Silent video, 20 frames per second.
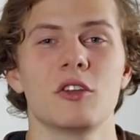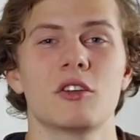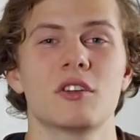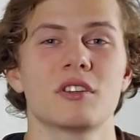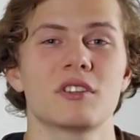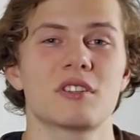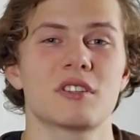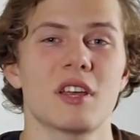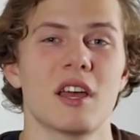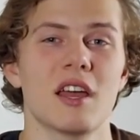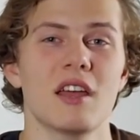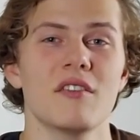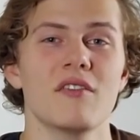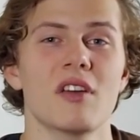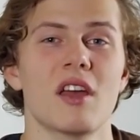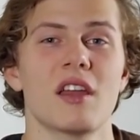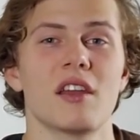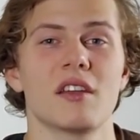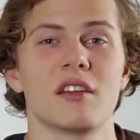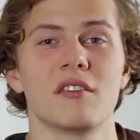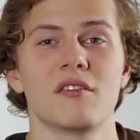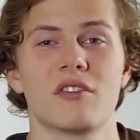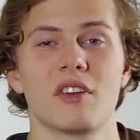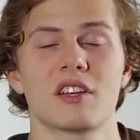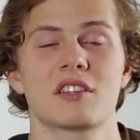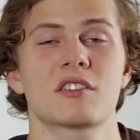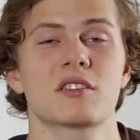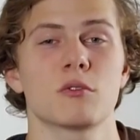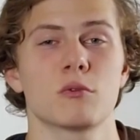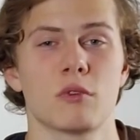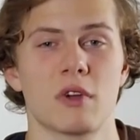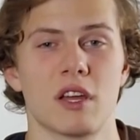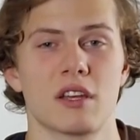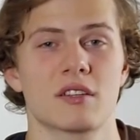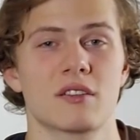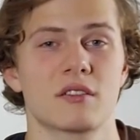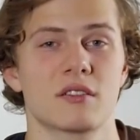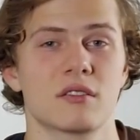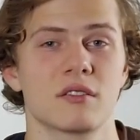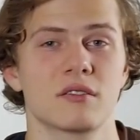you can save and invest the
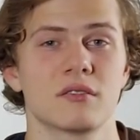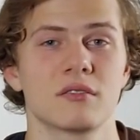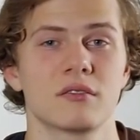rest.